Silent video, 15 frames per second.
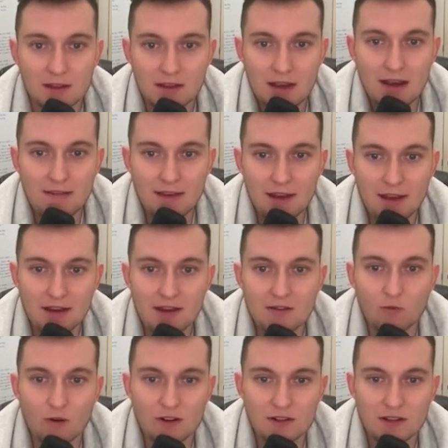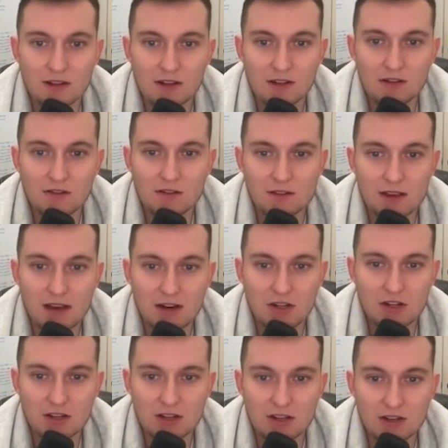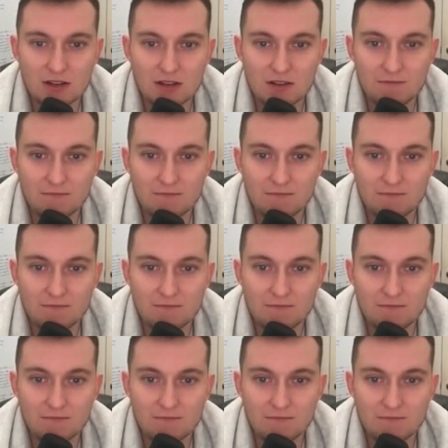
And then it's what it's going to do is actually going to